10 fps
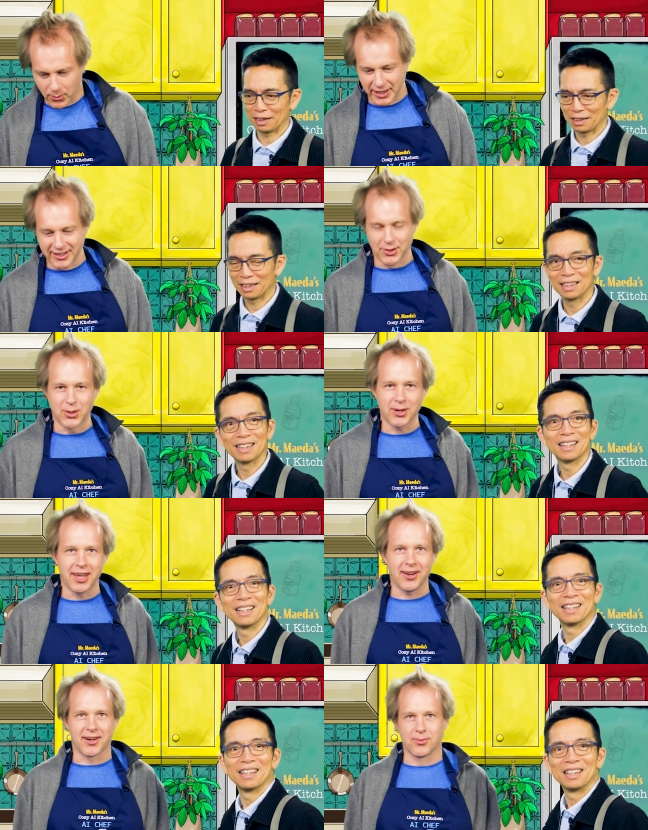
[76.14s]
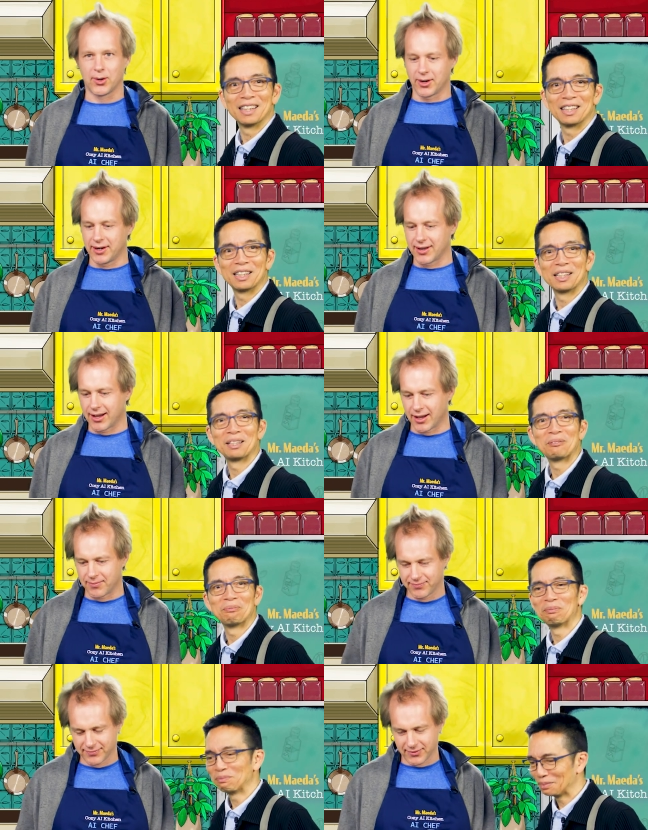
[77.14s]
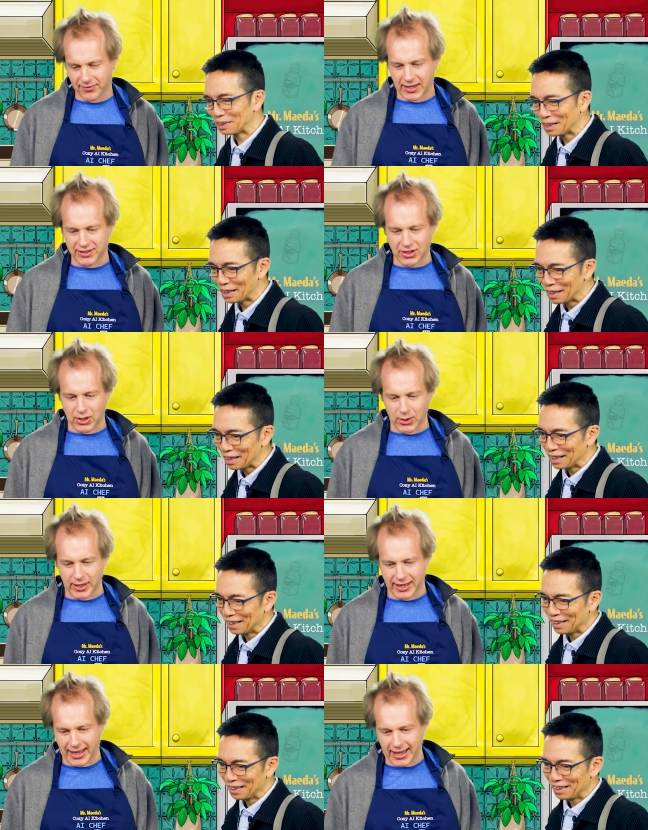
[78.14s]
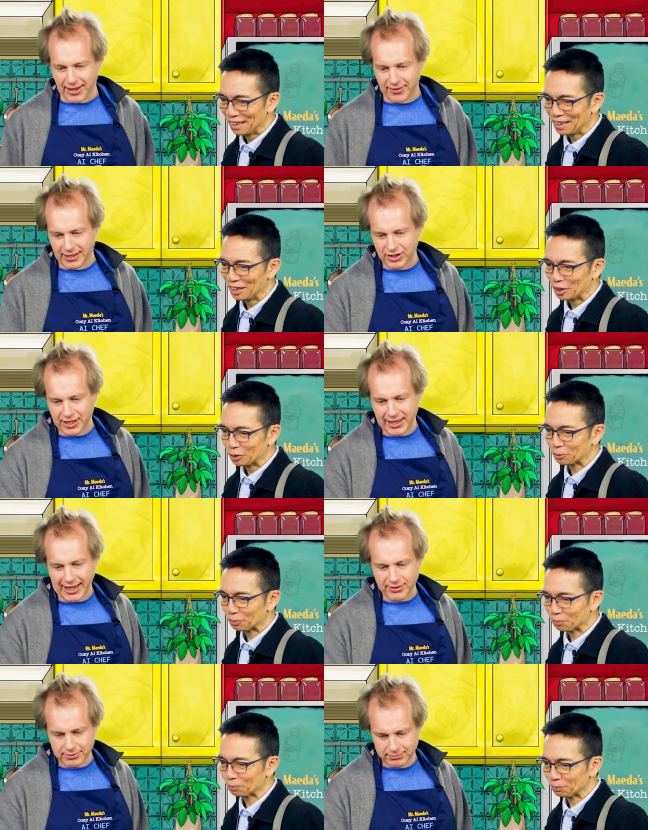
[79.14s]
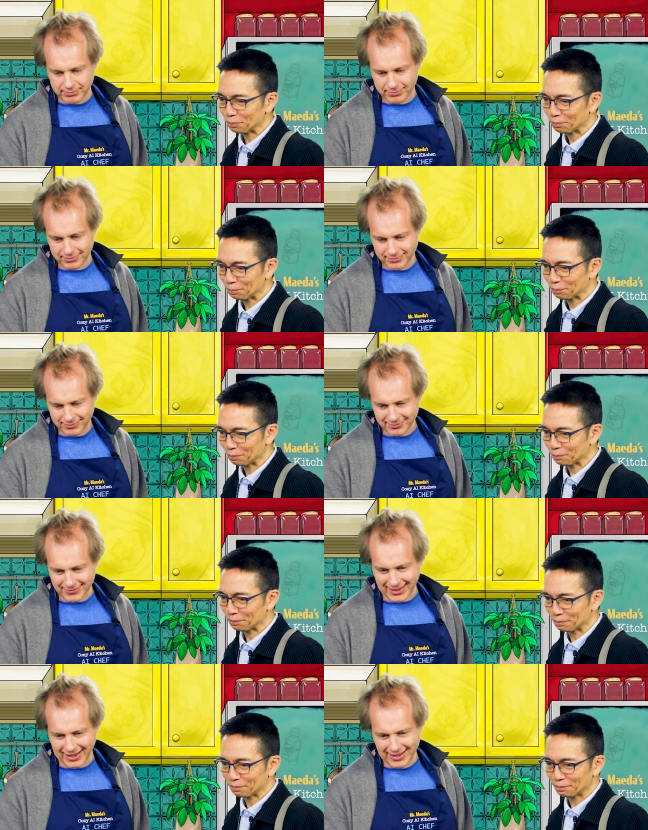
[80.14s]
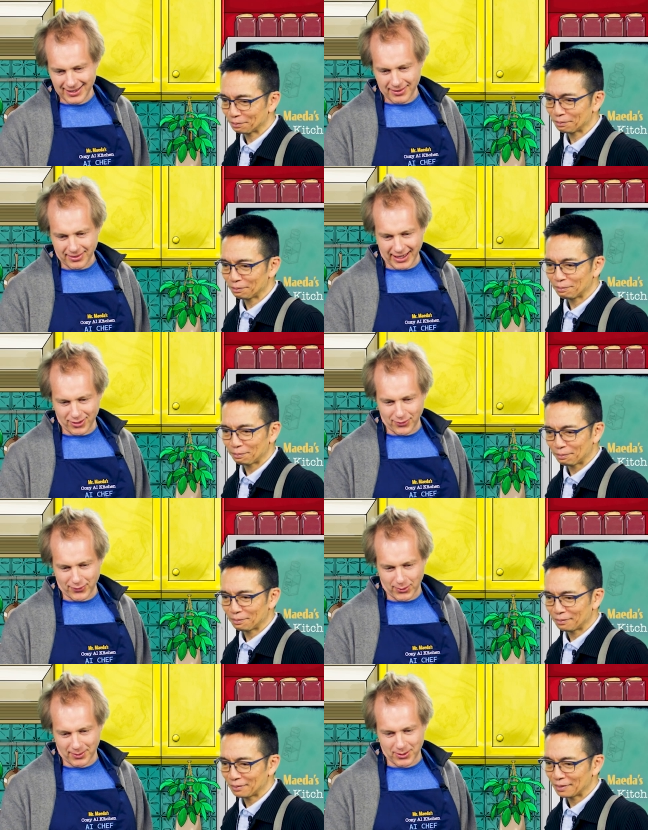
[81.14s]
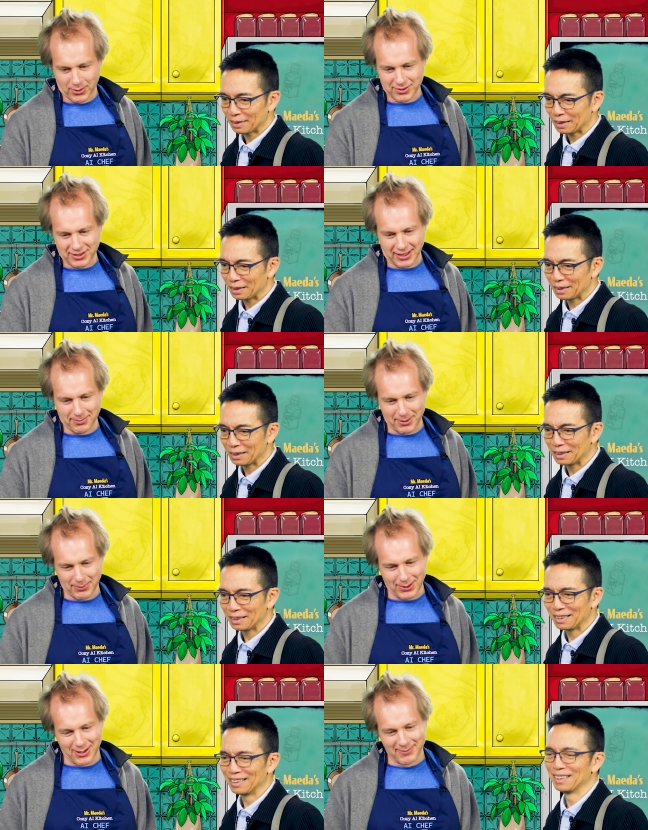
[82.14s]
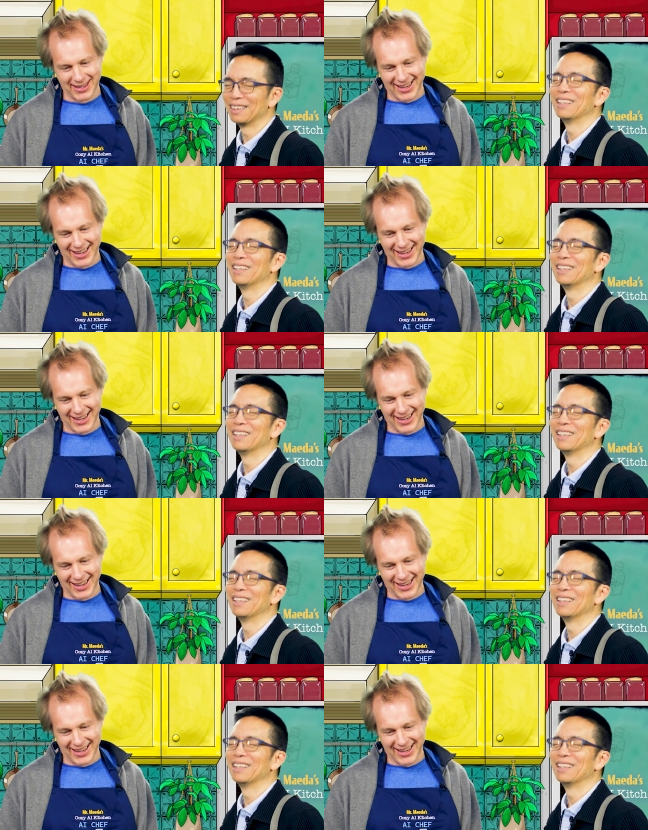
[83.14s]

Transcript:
Speaker 1: we're ready to cook here, and we're in uh, V S Code, and I have a GenAI. Thank you for going to sleep, computer.